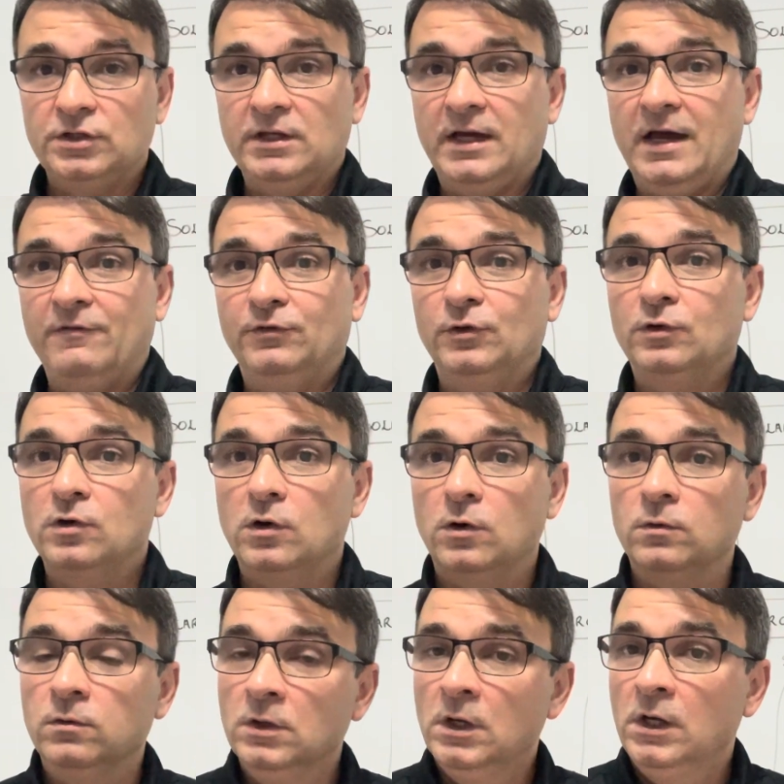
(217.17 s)
They have to
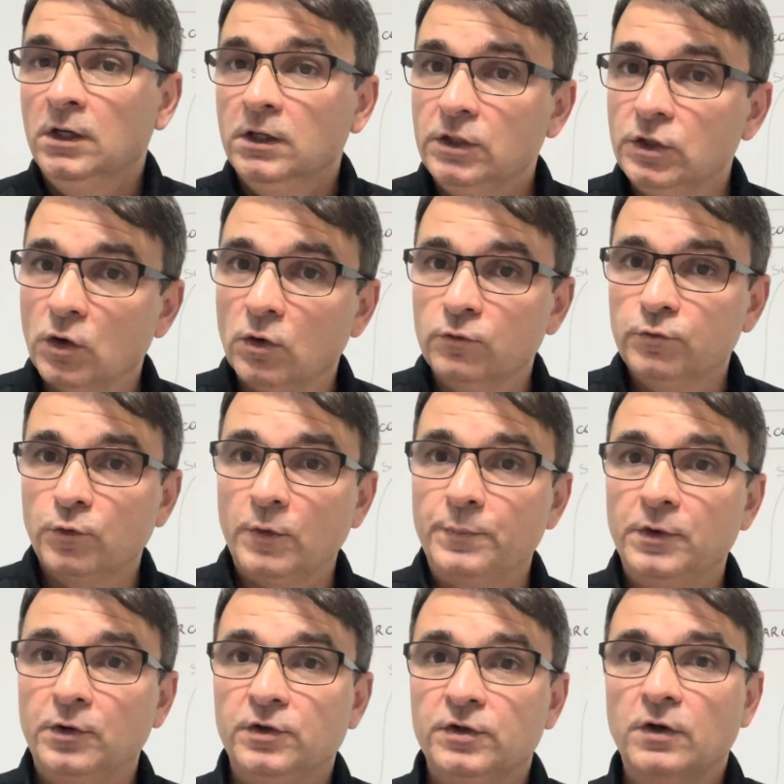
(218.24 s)
go, for a
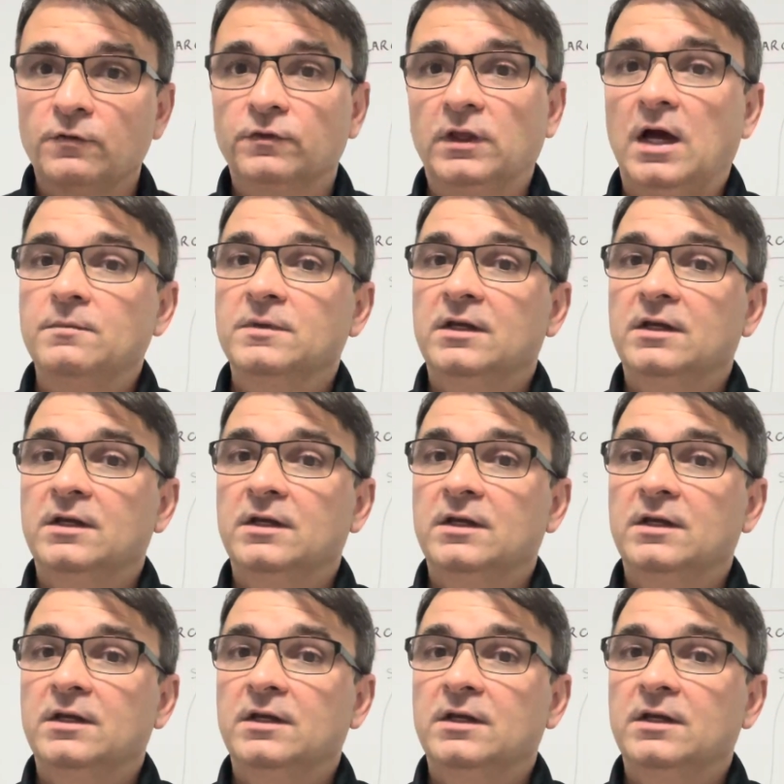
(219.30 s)
period of time,